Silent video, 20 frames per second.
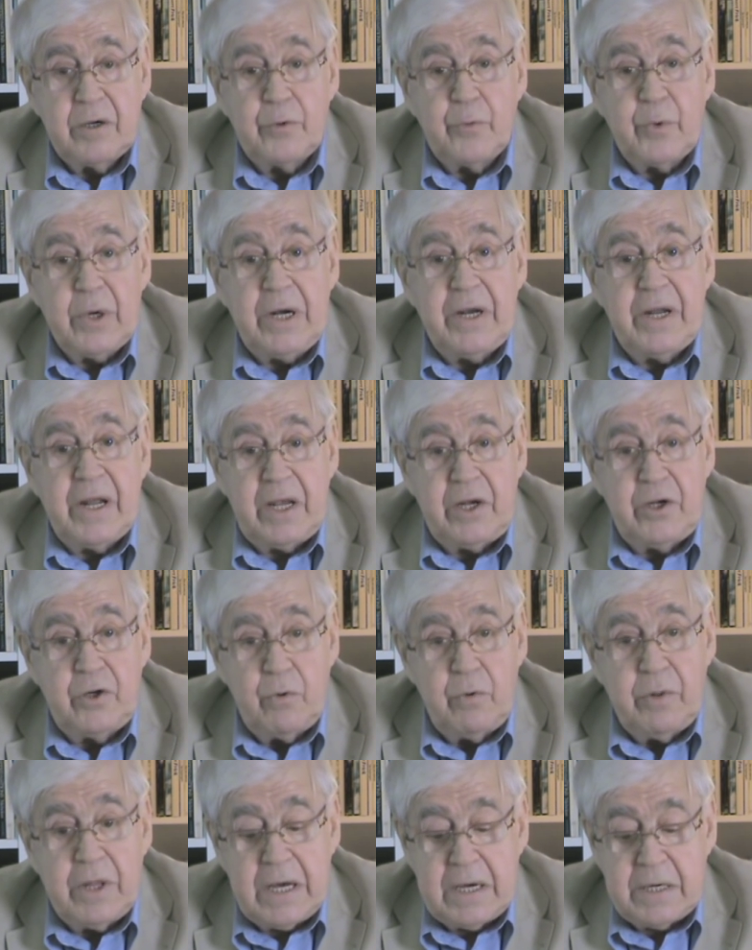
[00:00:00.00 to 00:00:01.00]
Will they
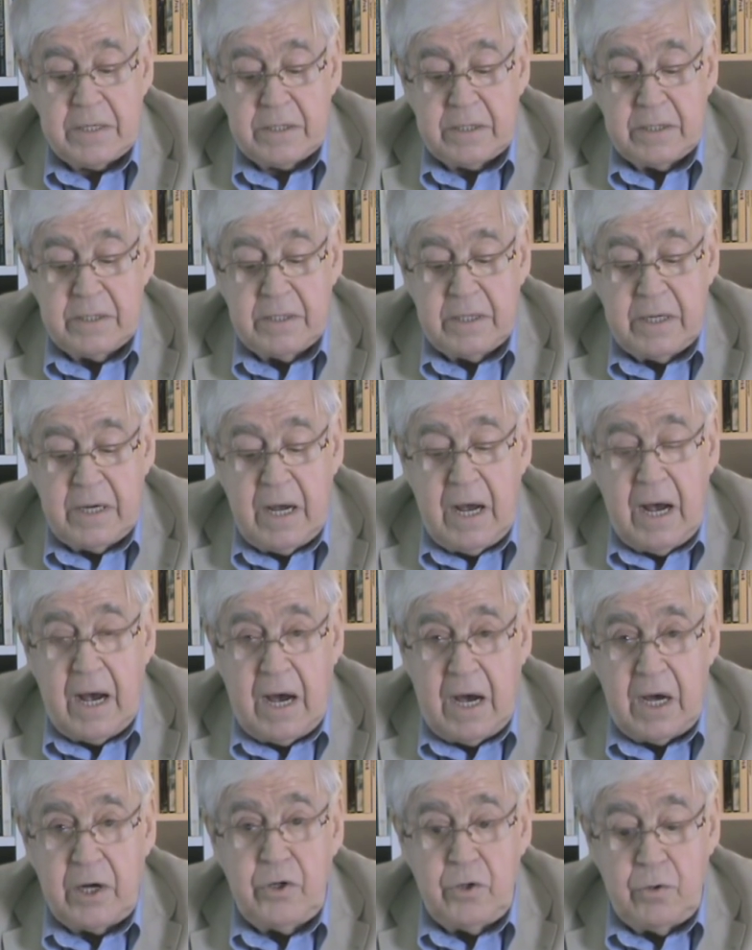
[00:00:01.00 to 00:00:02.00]
do that?
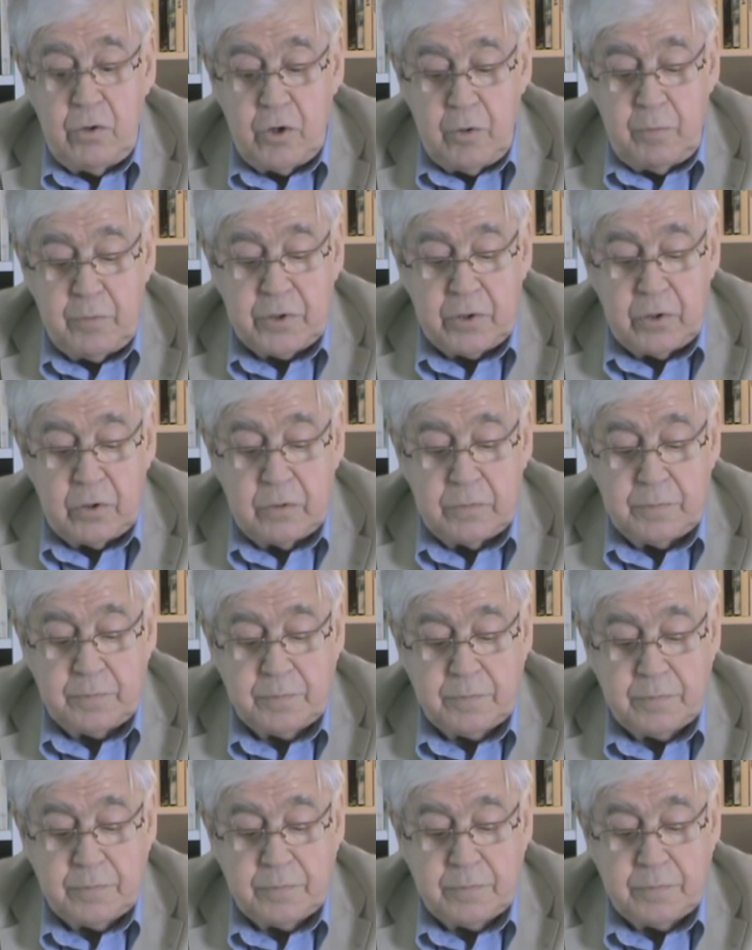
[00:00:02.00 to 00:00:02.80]
I do hope so.